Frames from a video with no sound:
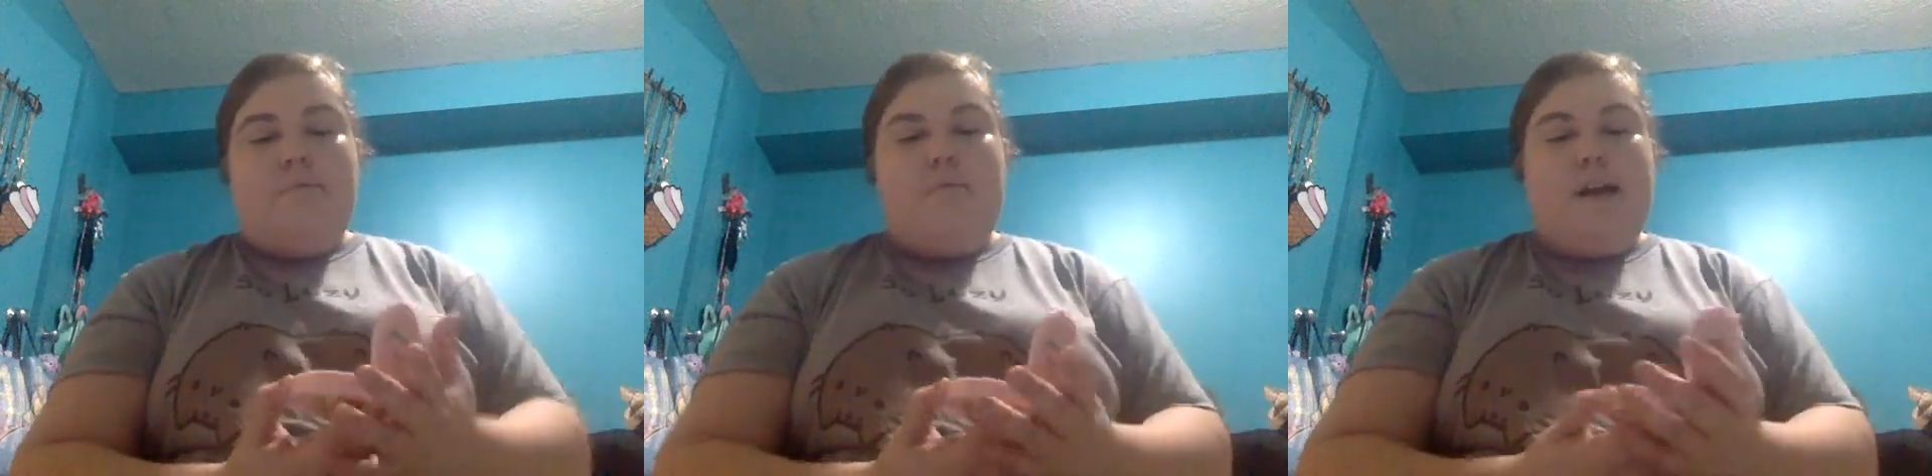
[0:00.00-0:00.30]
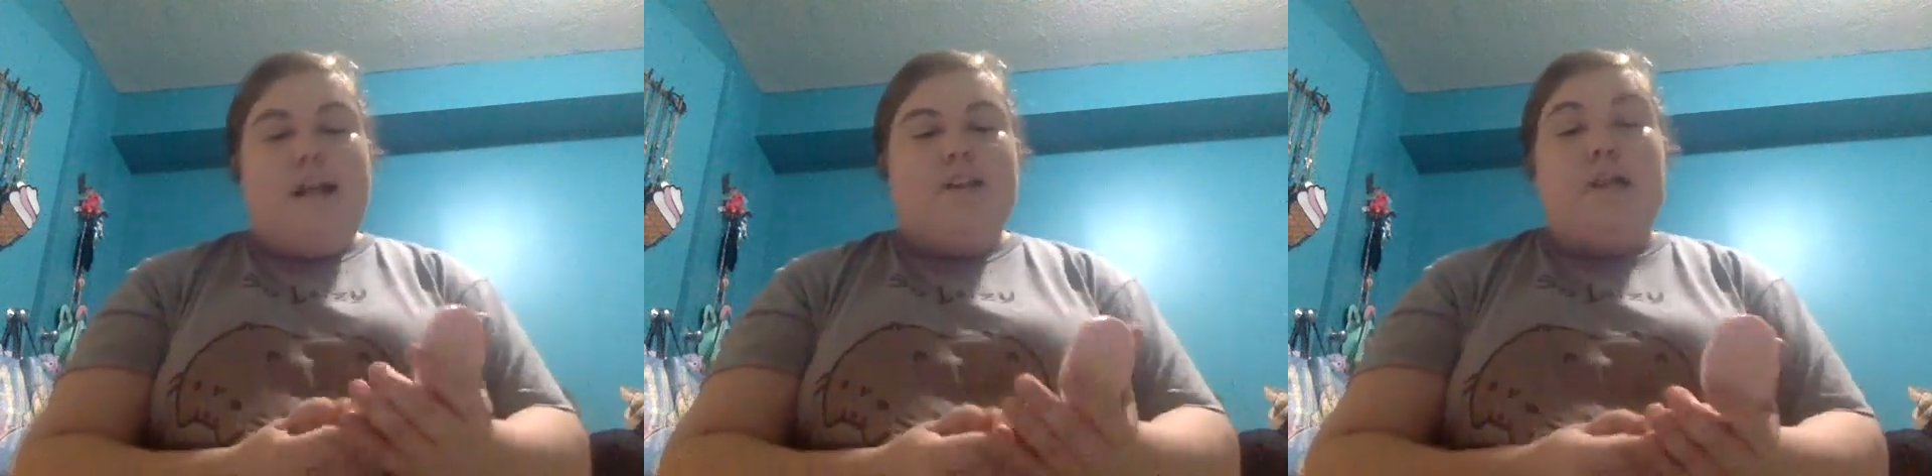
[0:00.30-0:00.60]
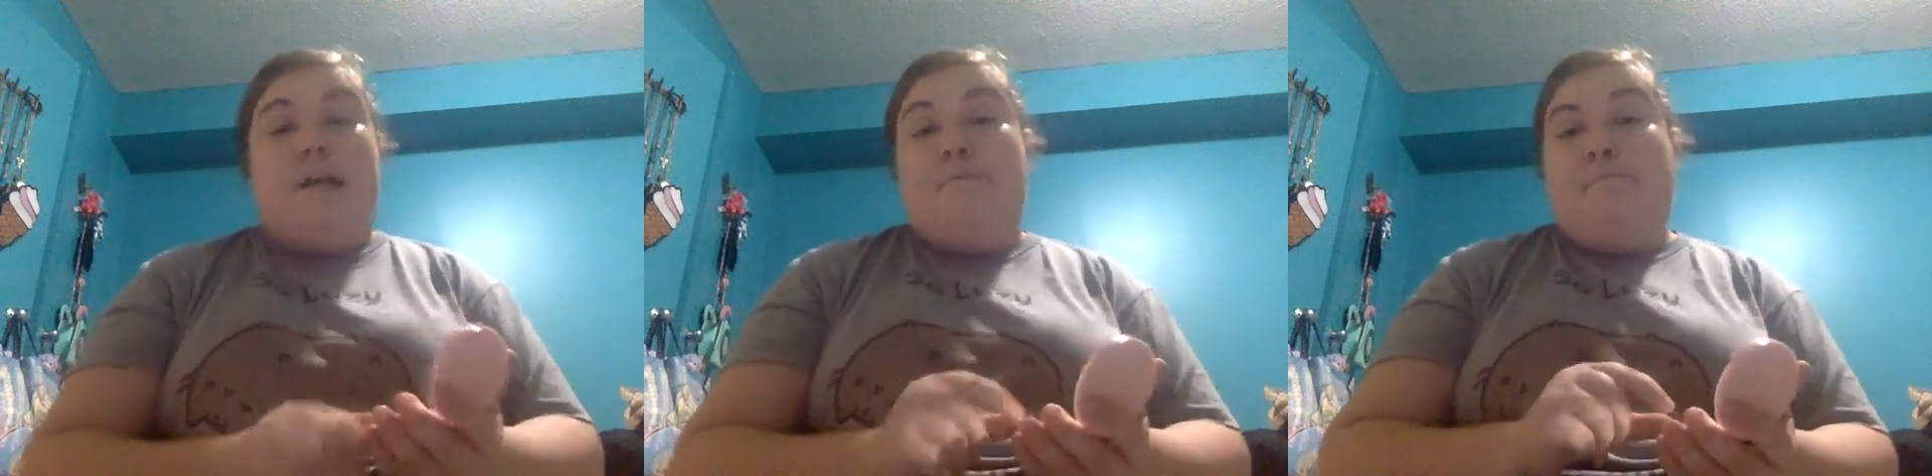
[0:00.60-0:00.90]
which
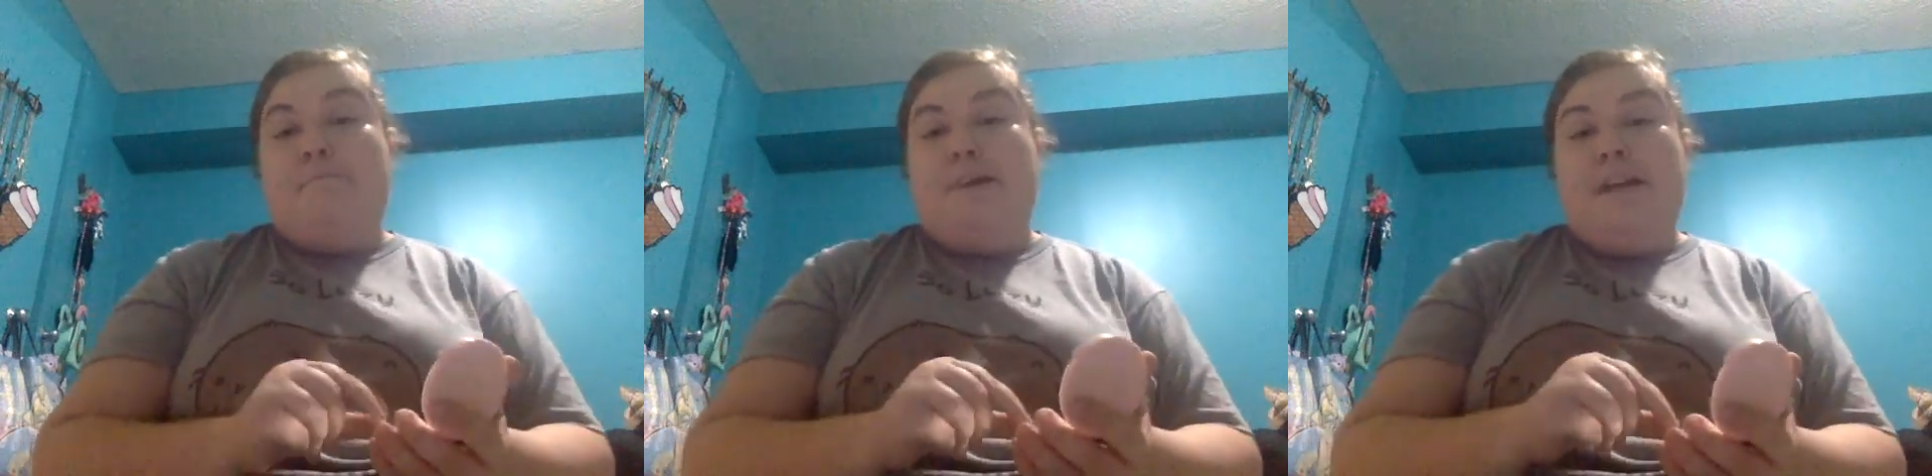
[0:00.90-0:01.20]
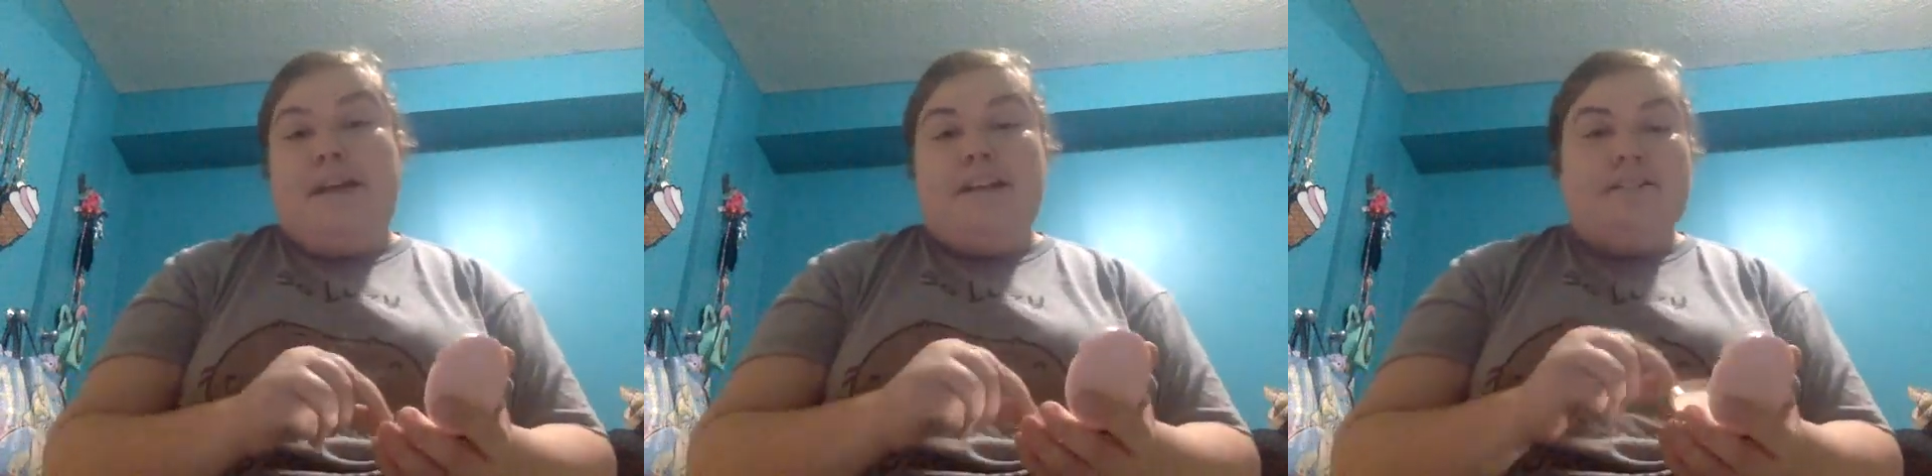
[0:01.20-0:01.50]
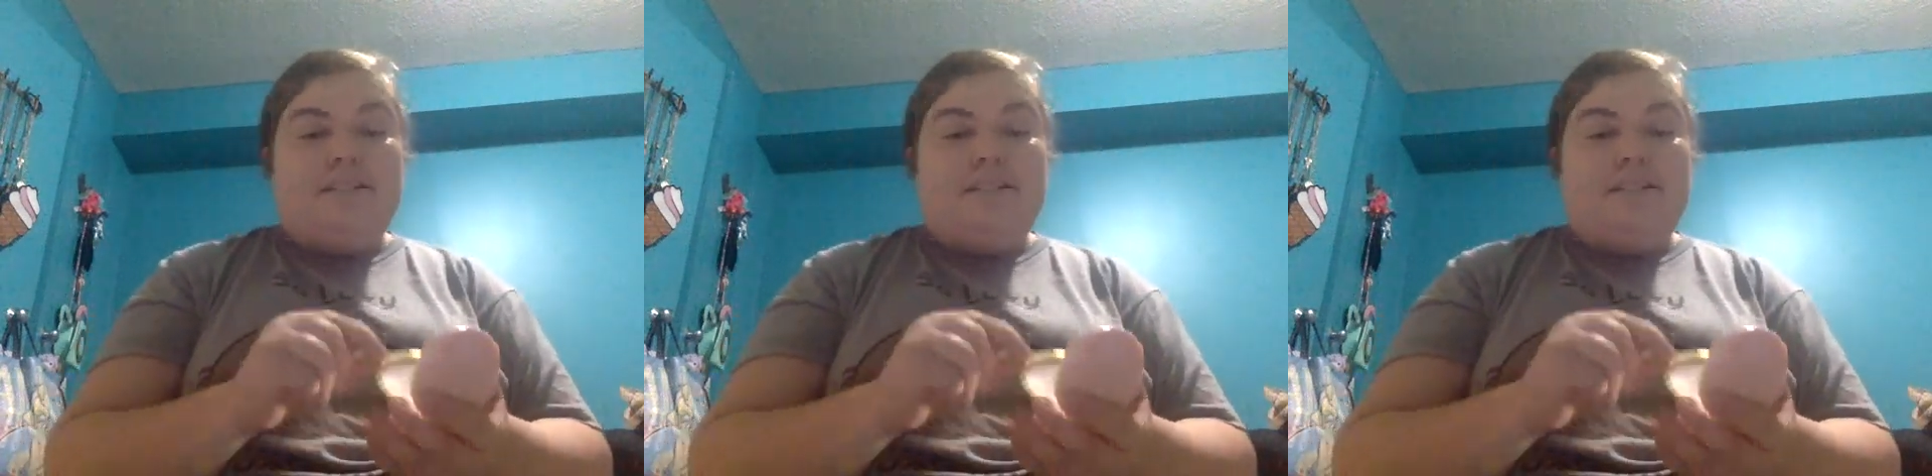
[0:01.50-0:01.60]
means